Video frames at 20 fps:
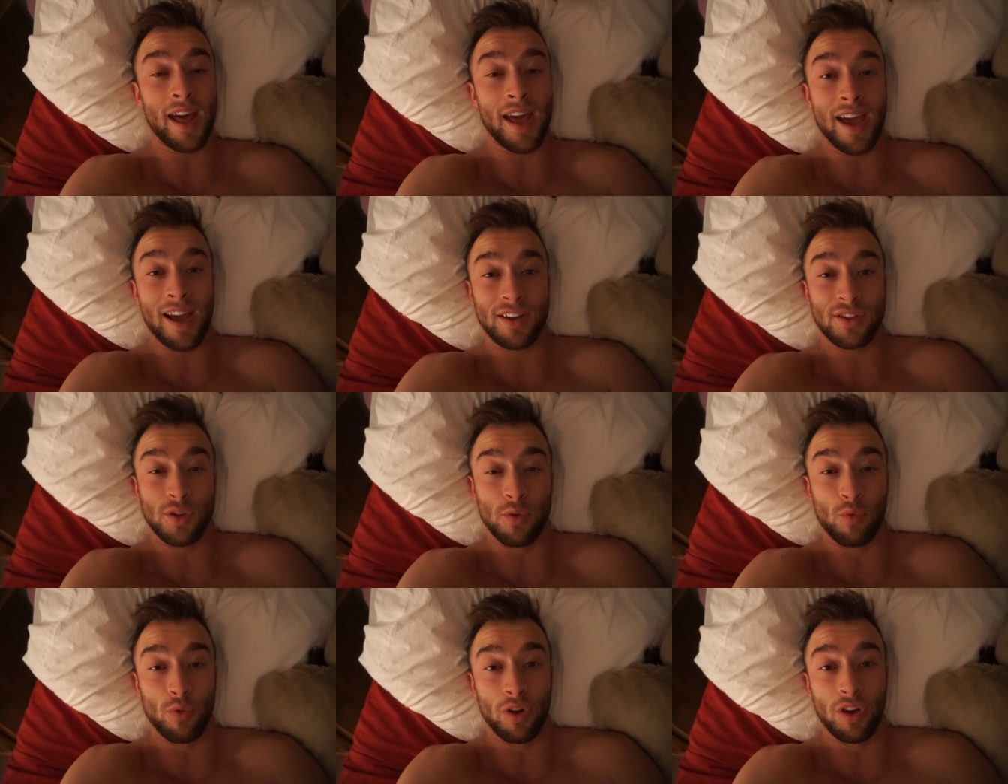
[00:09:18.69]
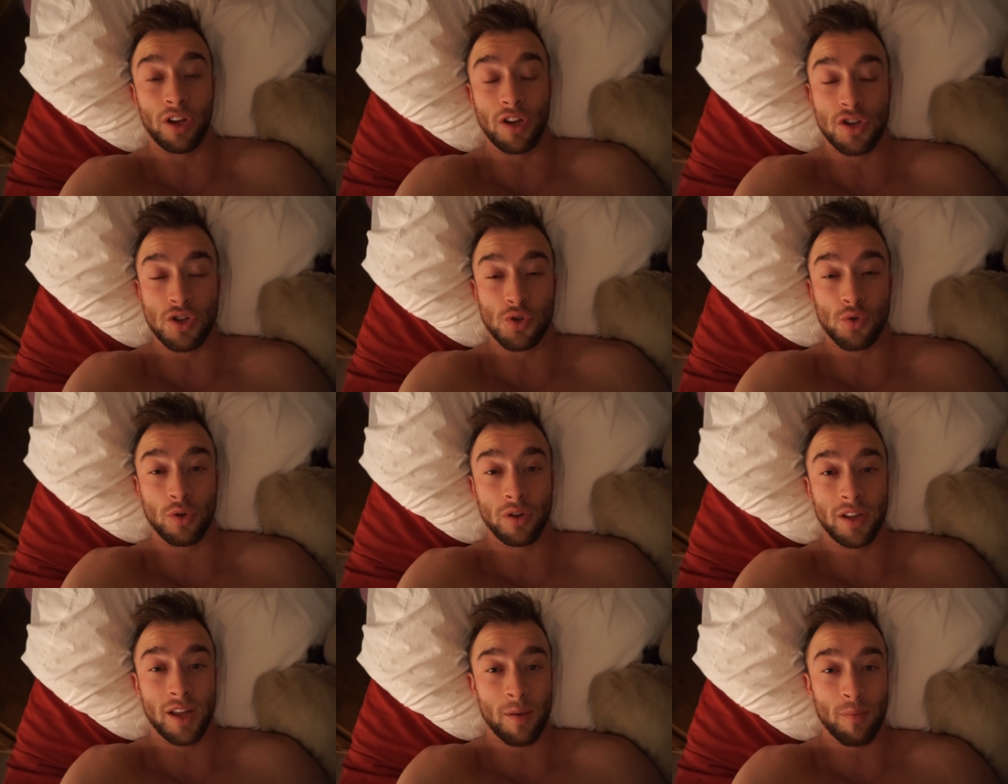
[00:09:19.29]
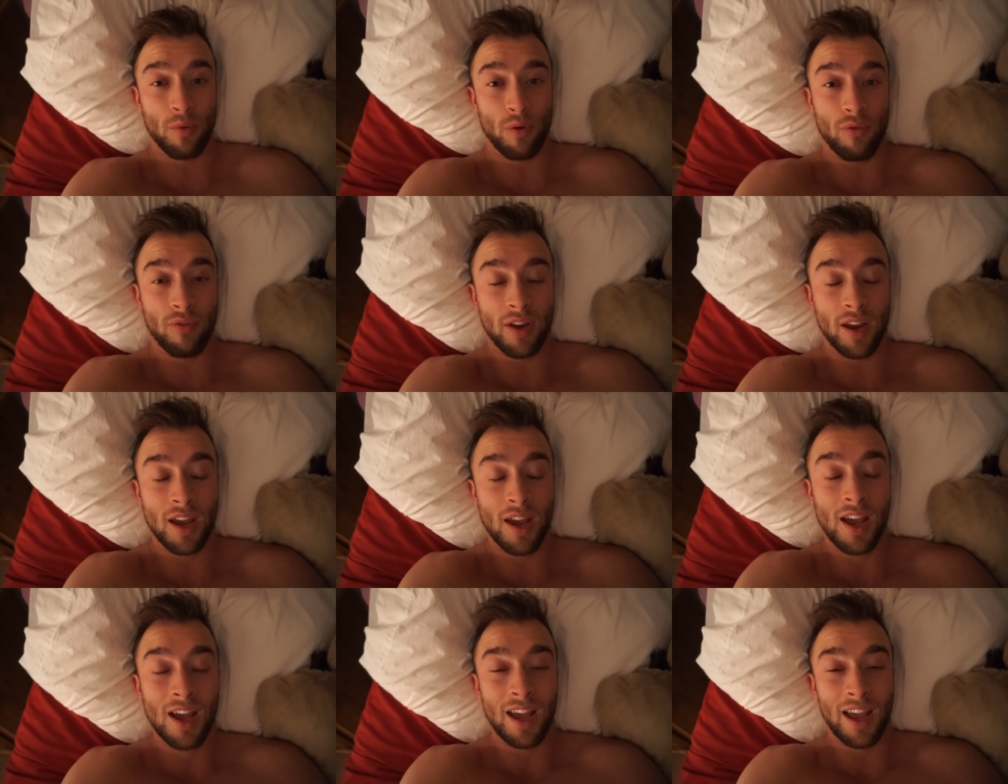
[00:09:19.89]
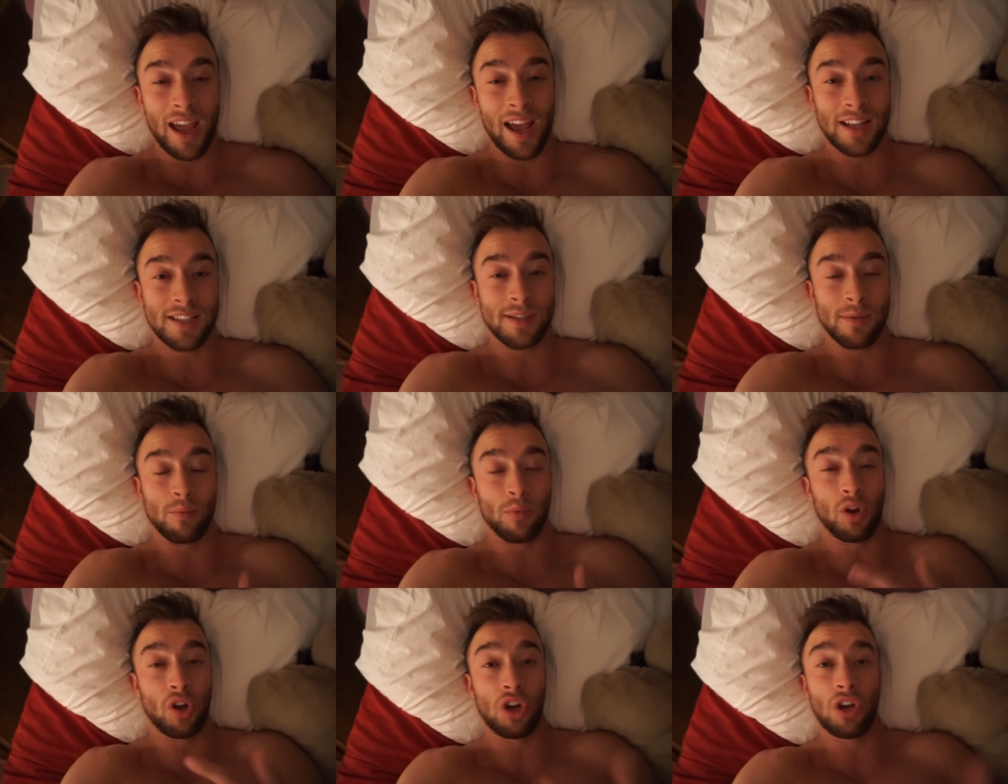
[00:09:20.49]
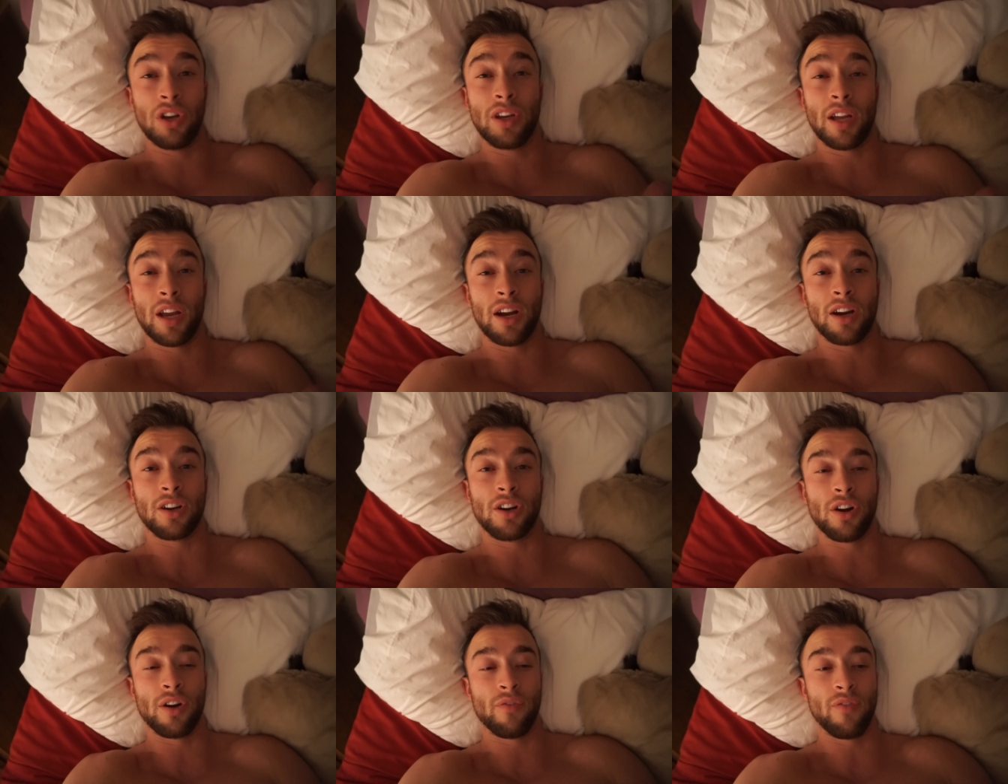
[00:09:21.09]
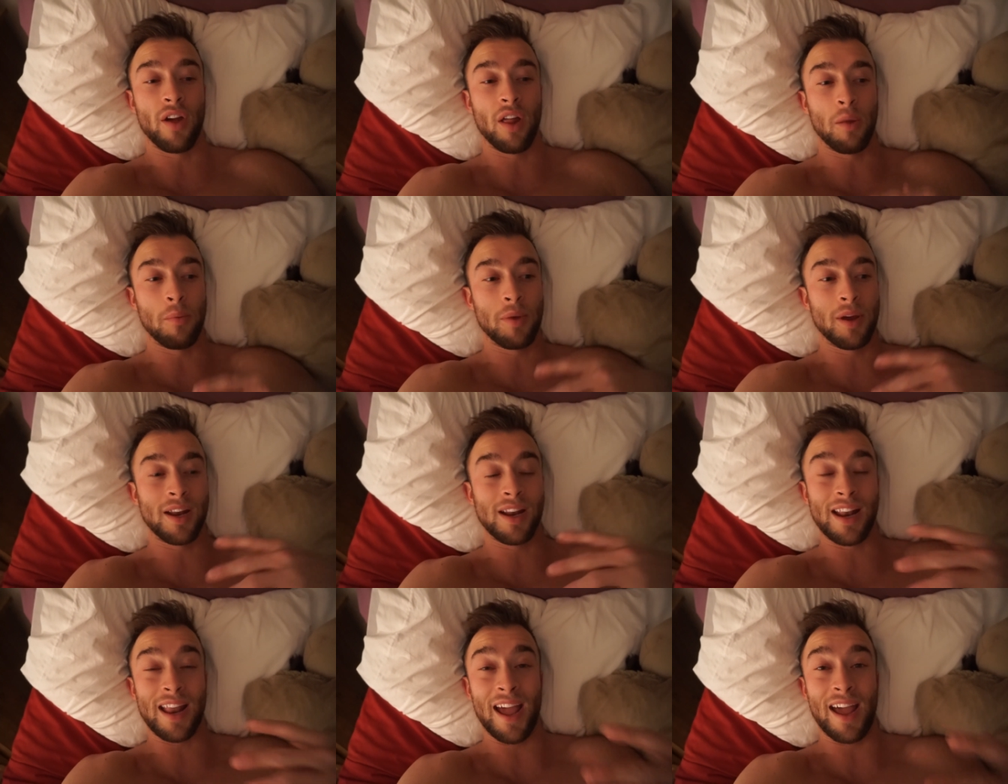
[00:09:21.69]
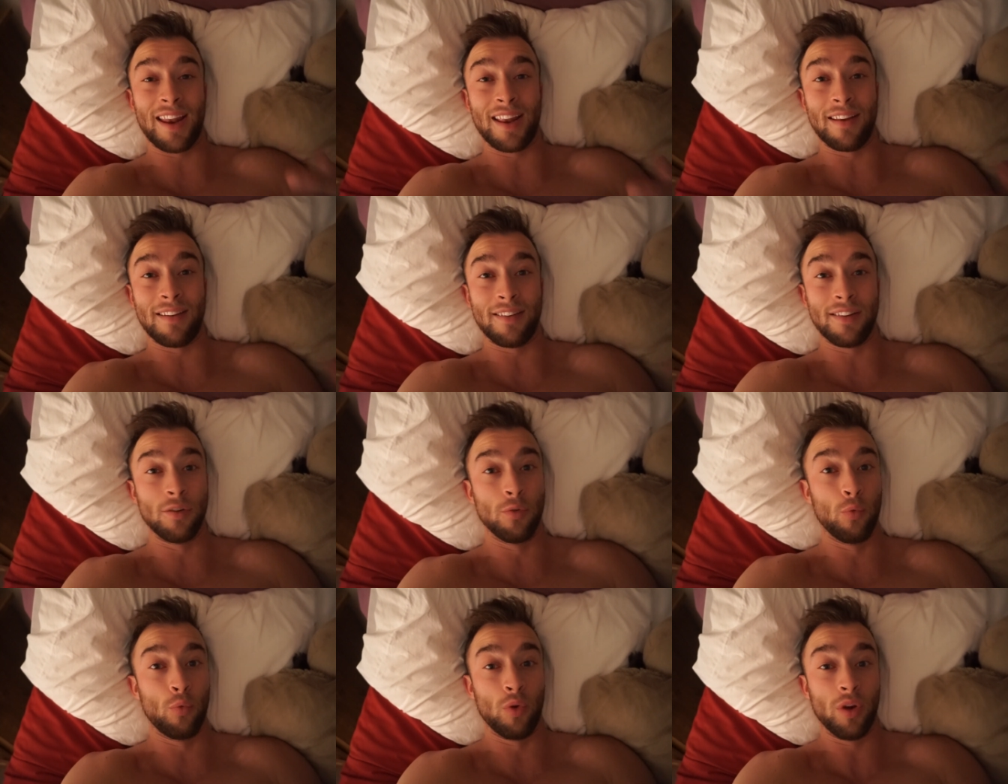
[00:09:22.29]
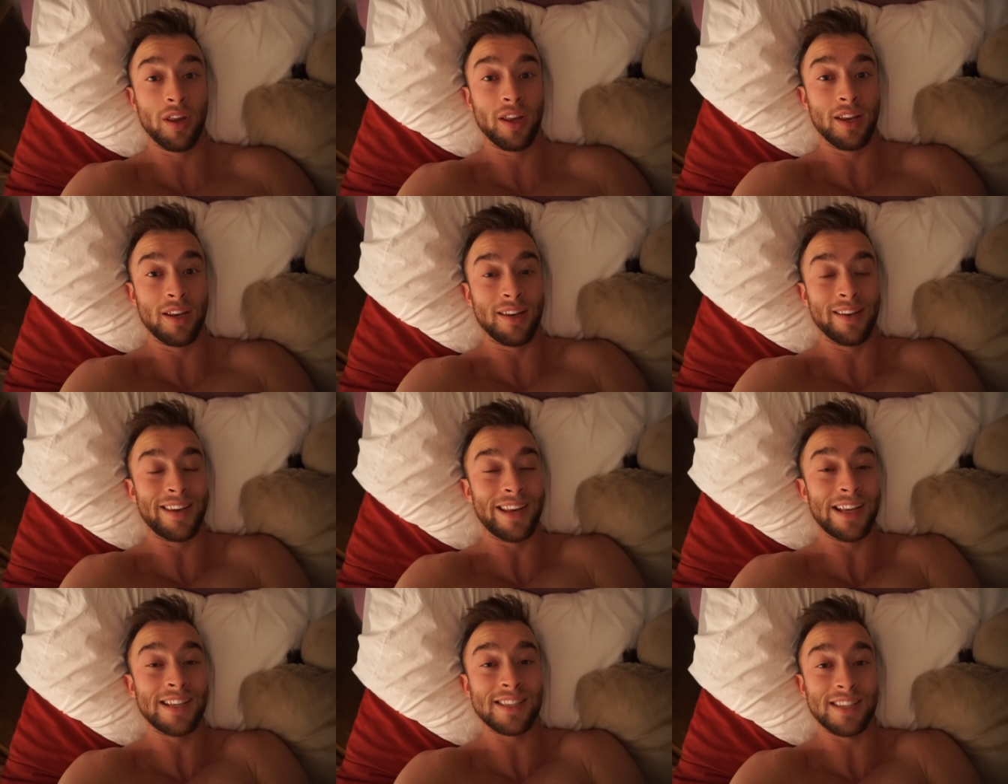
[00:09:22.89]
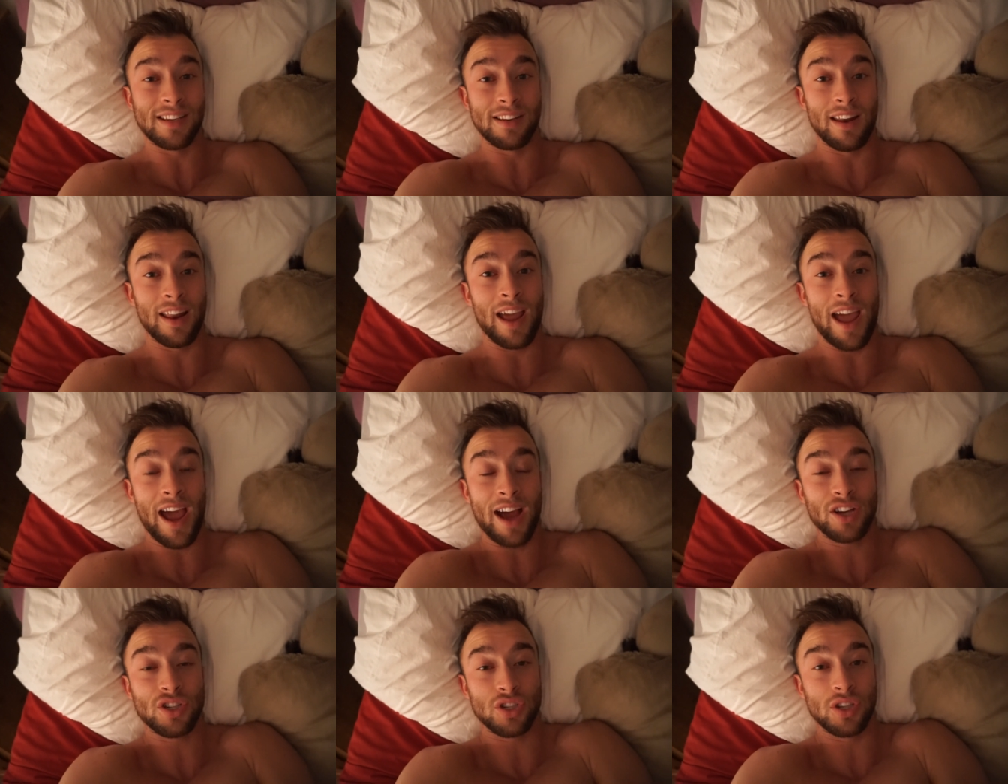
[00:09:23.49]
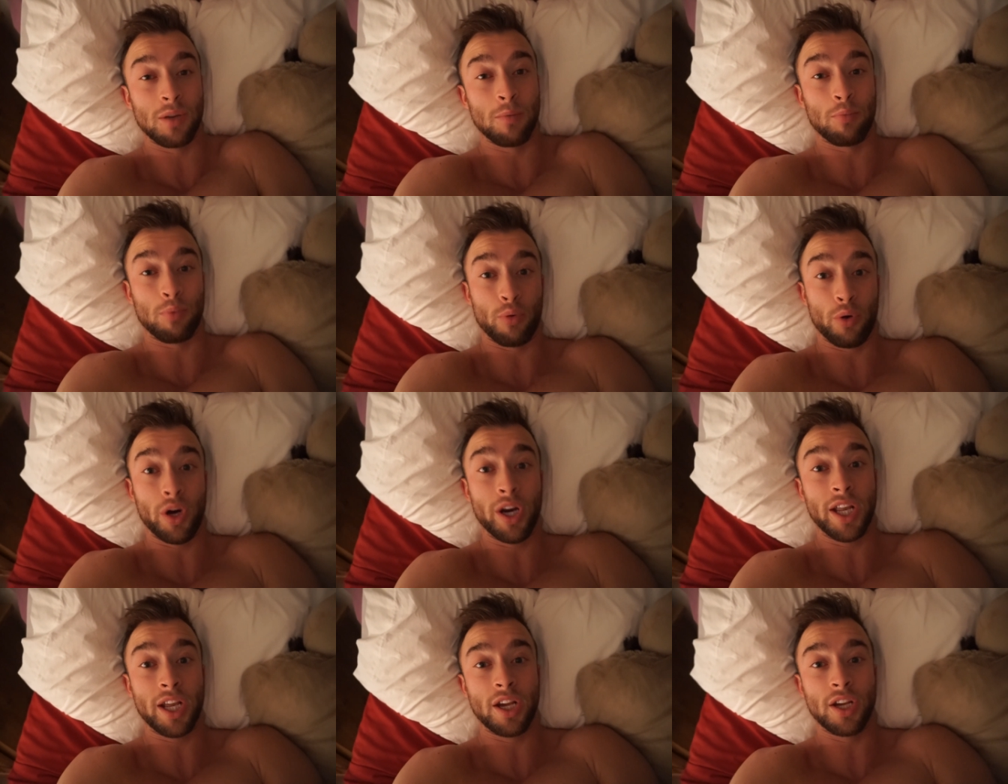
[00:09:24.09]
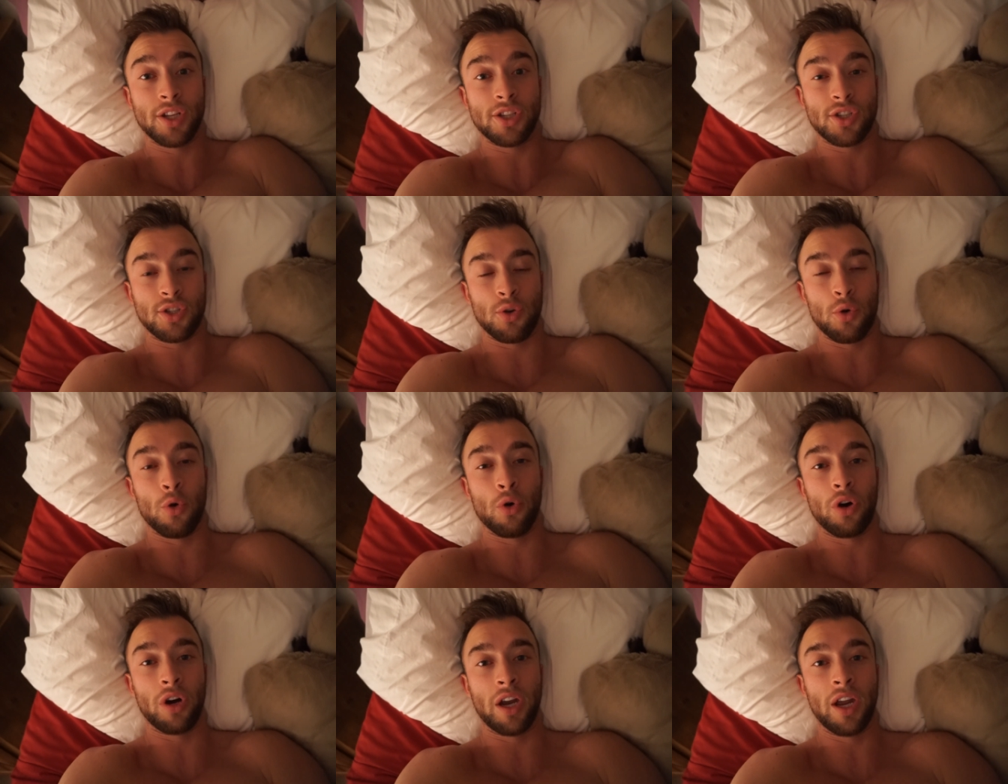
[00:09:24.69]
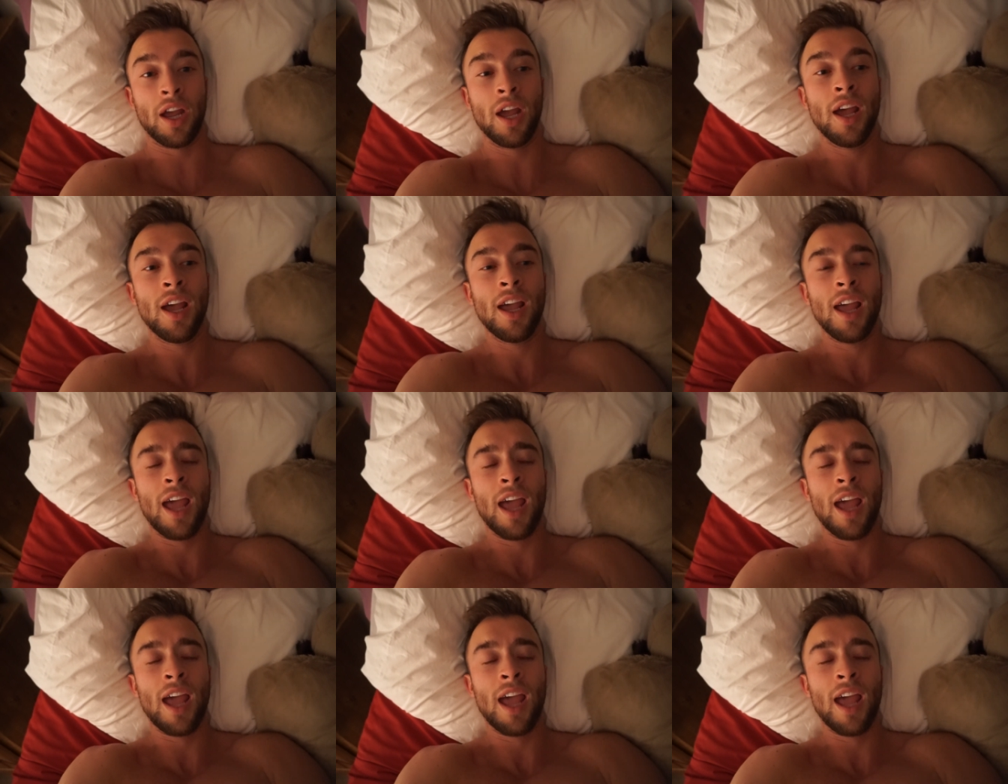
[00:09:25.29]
I actually really enjoyed that movie. It had some good character development, it had a really decent, actually pretty good story,